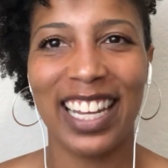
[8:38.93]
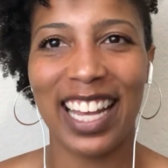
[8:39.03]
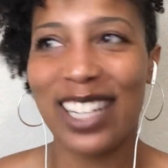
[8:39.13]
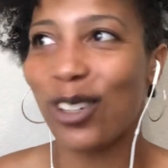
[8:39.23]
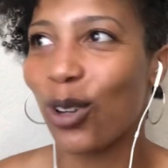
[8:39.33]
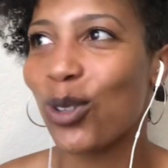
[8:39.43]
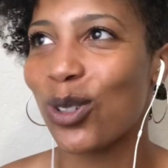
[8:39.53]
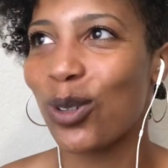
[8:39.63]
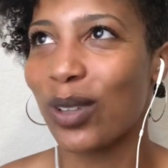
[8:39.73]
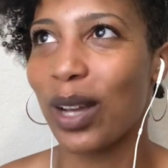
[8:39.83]
And
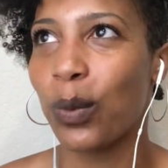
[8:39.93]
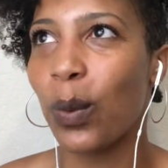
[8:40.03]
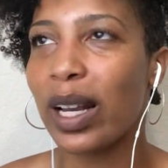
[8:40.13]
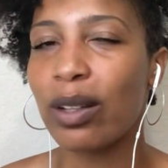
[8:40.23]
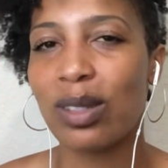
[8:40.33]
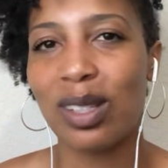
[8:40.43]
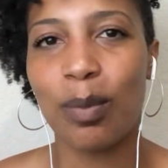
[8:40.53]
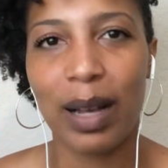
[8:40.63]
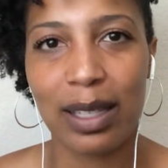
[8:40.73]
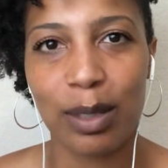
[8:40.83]
also, like, what else is a
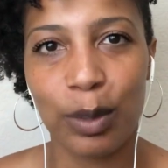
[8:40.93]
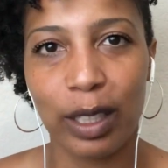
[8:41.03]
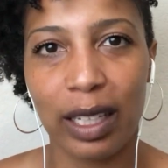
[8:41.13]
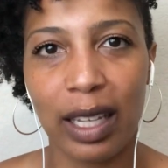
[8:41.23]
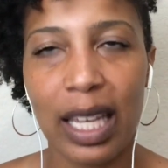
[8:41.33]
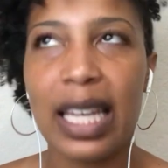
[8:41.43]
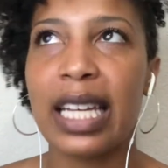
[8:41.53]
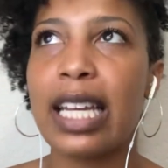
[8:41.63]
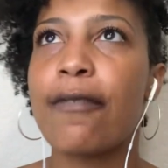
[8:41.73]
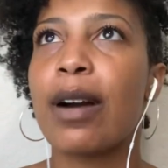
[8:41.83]
possibility?
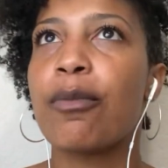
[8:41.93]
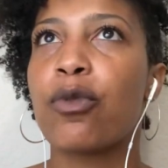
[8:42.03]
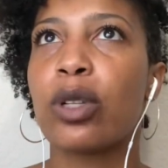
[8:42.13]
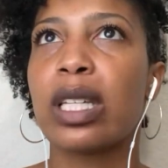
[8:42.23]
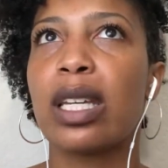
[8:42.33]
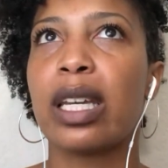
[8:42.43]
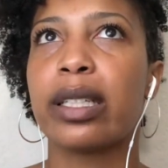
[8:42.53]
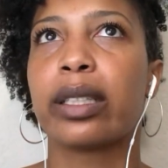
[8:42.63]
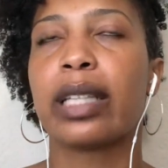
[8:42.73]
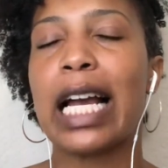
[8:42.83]
If I'm fully in
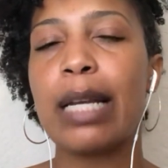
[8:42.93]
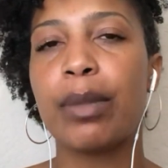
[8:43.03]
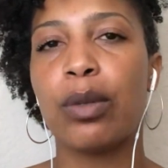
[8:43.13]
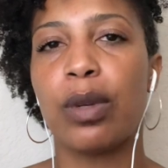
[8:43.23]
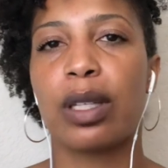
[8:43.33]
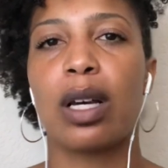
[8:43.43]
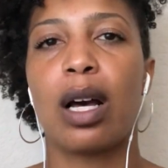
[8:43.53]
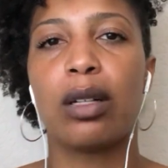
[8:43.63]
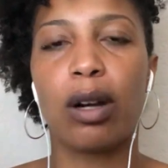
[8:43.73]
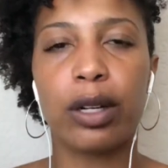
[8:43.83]
alignment with
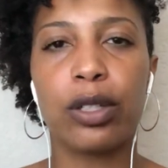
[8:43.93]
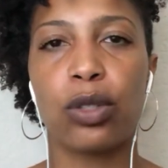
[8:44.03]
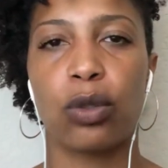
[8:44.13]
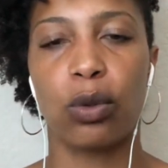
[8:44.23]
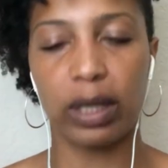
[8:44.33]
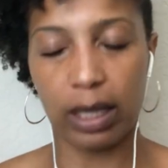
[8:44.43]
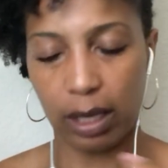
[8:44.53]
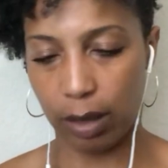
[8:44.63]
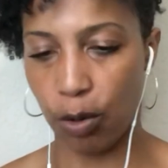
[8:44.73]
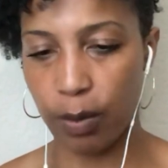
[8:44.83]
God, art, and soul in
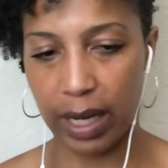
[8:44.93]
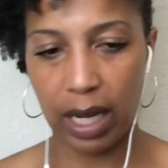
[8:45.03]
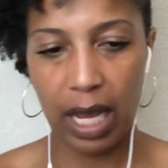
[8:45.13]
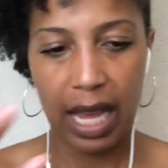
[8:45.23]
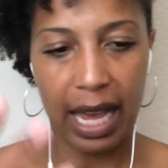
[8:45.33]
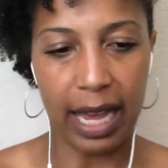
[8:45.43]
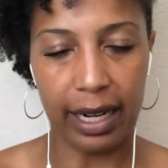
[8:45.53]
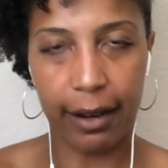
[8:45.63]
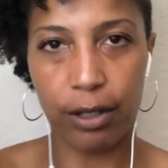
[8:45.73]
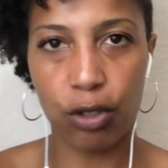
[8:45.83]
this moment, and
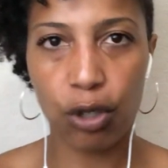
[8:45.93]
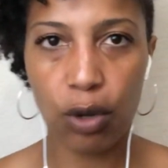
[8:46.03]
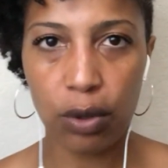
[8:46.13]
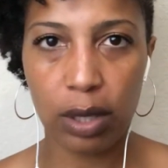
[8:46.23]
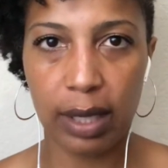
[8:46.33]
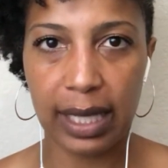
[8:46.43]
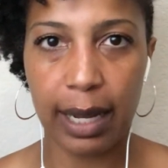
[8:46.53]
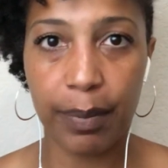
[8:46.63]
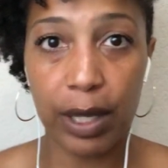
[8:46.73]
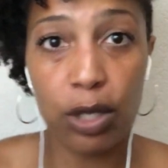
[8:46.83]
I chose to
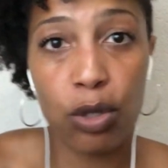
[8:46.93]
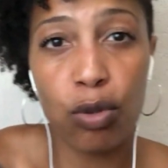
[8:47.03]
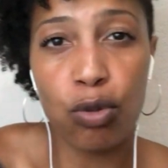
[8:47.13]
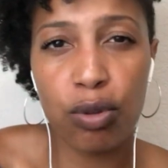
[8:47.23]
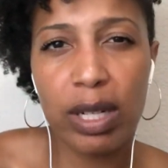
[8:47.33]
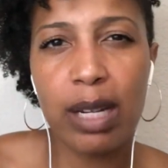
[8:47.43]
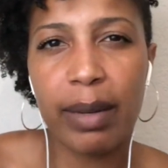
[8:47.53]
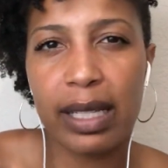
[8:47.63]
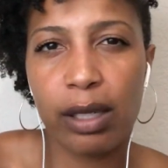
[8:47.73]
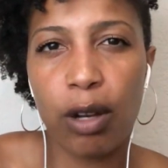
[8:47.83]
step into treating
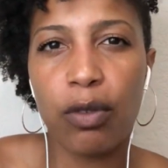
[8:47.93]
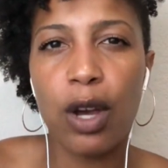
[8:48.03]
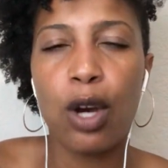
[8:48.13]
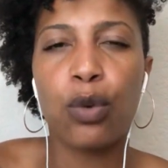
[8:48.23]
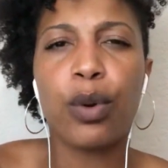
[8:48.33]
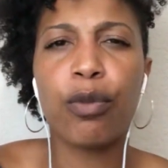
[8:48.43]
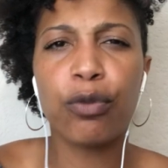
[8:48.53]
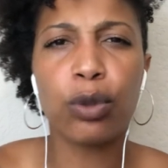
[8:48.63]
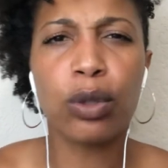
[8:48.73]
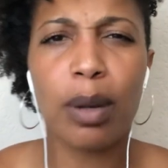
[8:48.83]
myself with
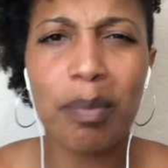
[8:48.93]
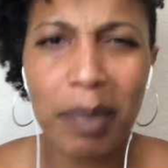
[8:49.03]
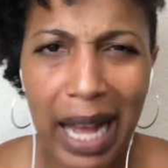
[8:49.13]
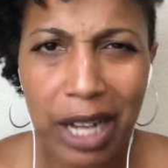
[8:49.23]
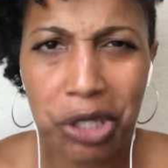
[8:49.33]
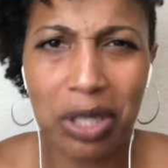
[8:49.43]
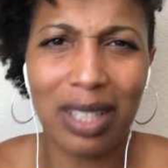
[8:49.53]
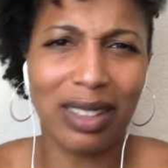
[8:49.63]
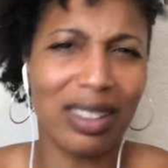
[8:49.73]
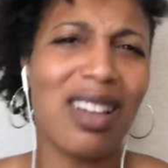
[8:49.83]
full compassion
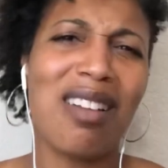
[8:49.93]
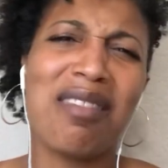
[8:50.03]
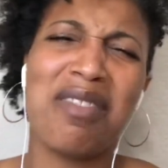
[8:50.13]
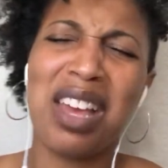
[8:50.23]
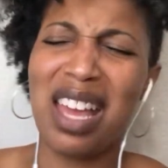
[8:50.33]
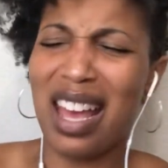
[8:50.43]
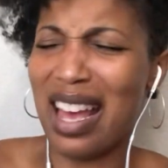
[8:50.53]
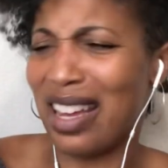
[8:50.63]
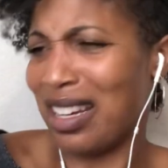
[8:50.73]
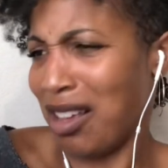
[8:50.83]
and love
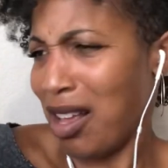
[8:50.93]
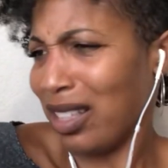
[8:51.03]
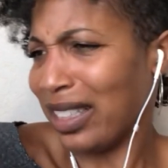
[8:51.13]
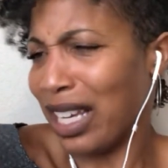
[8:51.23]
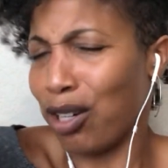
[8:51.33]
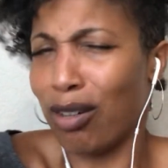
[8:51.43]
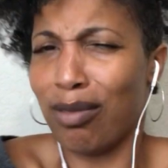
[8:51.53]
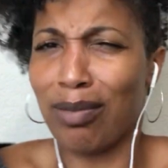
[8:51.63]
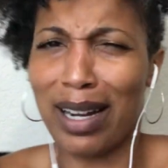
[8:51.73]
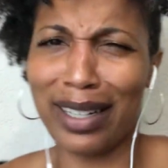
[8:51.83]
and like
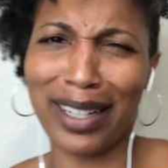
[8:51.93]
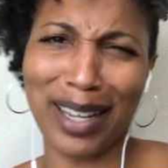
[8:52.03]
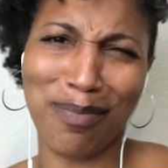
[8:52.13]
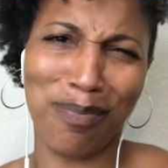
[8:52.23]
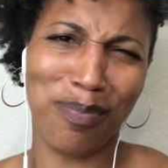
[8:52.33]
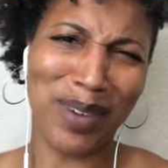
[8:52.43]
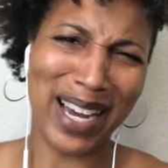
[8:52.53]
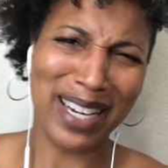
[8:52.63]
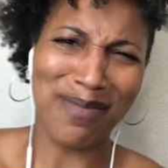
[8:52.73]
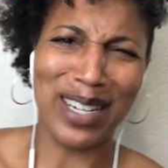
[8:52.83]
erotic
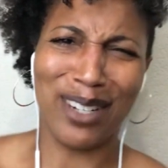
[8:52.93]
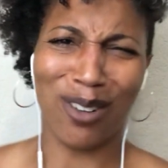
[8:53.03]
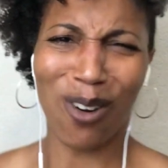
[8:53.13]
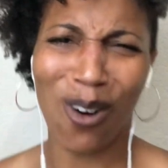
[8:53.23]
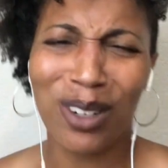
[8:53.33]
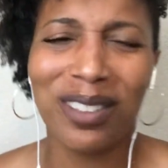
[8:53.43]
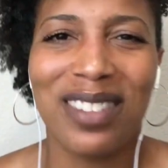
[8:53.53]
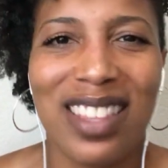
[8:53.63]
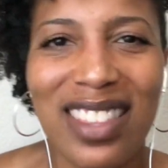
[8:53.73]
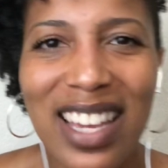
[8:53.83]
embodiment and all of
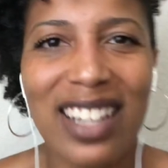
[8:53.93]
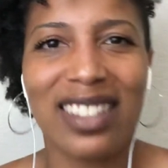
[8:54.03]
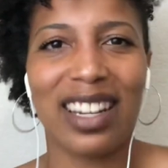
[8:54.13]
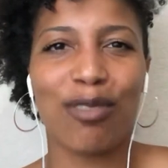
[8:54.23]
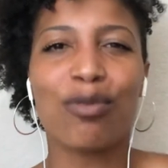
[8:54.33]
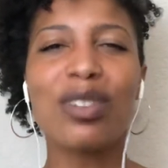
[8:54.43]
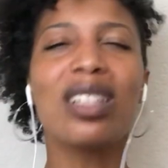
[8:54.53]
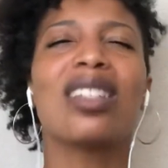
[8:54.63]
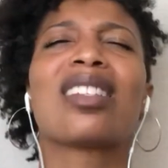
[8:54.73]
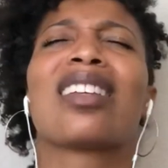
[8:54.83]
the things, and I
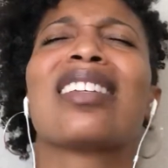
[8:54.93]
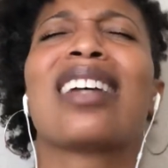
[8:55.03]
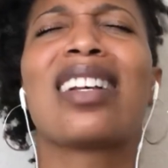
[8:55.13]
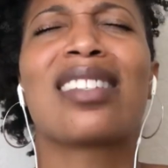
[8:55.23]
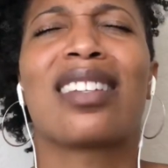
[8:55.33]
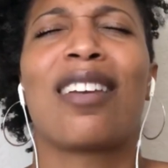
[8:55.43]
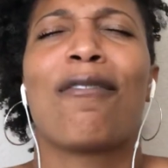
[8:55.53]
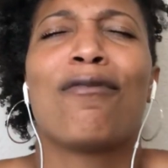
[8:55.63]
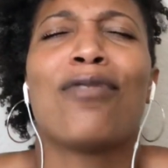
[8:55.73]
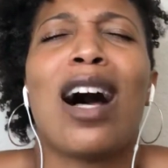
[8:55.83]
really said yes, and I
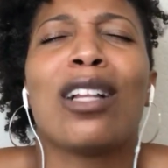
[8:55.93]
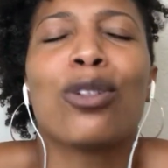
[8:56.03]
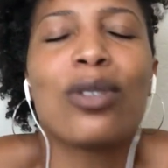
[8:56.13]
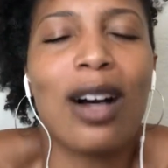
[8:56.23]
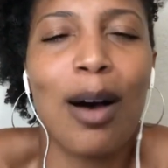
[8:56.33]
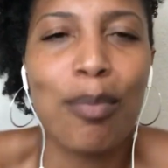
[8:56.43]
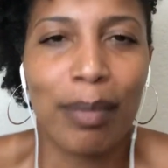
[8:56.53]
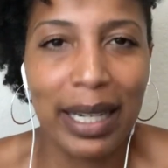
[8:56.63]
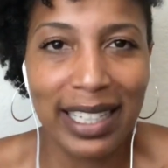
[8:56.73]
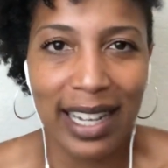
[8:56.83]
followed up
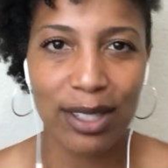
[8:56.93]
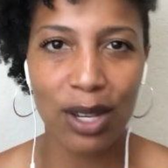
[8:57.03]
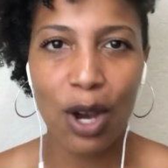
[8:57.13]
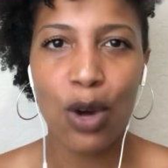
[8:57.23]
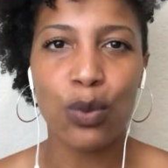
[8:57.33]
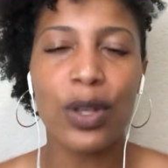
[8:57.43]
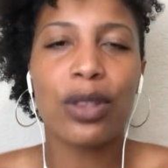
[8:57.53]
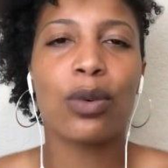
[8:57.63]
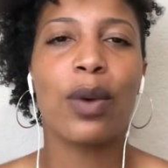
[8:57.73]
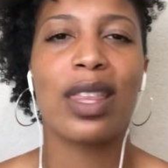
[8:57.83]
my yes
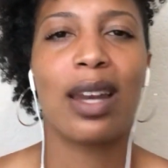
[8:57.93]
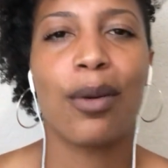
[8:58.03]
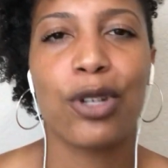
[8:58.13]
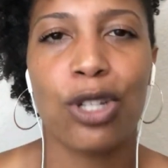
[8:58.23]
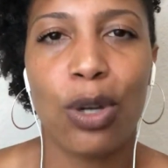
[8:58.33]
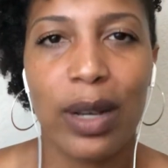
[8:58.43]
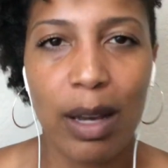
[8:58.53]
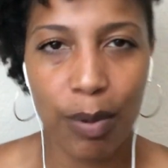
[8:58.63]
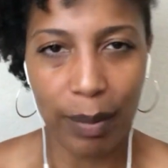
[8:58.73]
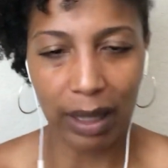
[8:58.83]
with the way that I was showing
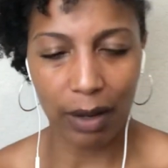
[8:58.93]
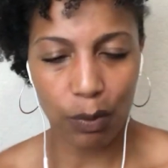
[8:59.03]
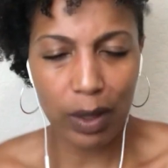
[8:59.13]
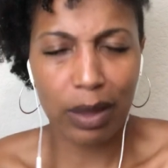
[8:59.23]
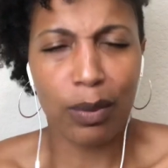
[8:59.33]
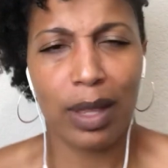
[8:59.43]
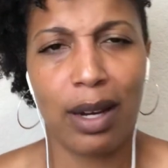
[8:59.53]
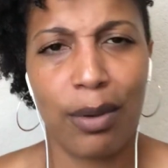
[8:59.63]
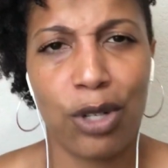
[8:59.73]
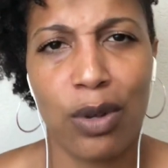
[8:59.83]
up in my life, with the way that
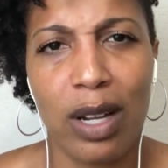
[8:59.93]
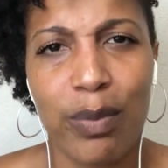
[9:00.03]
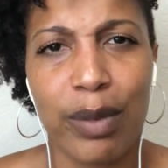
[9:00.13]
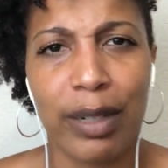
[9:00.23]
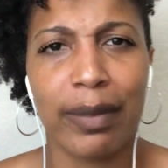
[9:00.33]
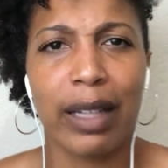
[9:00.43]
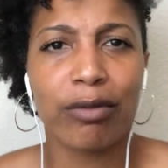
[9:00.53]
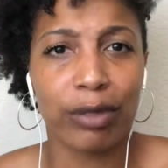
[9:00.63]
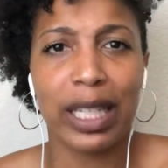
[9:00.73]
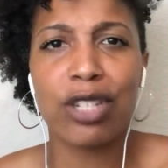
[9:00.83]
I was showing up in my
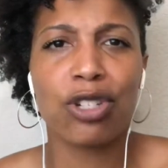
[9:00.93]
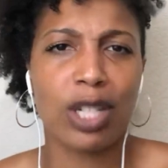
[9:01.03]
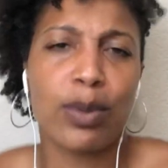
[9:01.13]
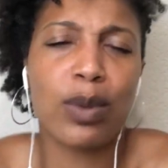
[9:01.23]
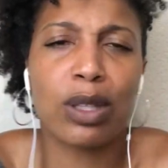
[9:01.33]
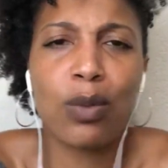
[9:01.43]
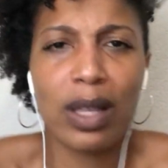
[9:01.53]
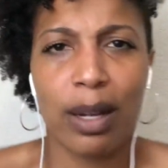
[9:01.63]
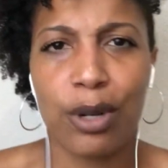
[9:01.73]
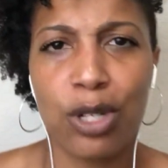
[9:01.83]
relationships, with the way
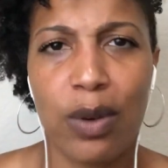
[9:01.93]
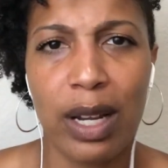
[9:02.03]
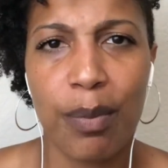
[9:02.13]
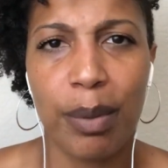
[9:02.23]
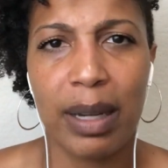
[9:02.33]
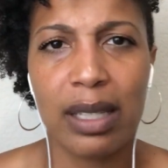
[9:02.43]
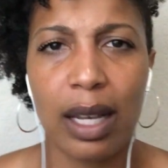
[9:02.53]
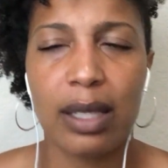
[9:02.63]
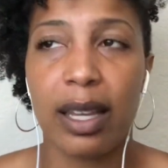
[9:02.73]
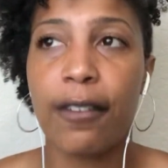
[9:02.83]
that I was showing up in my
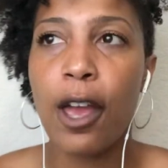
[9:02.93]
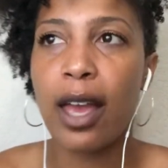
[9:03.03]
sex life.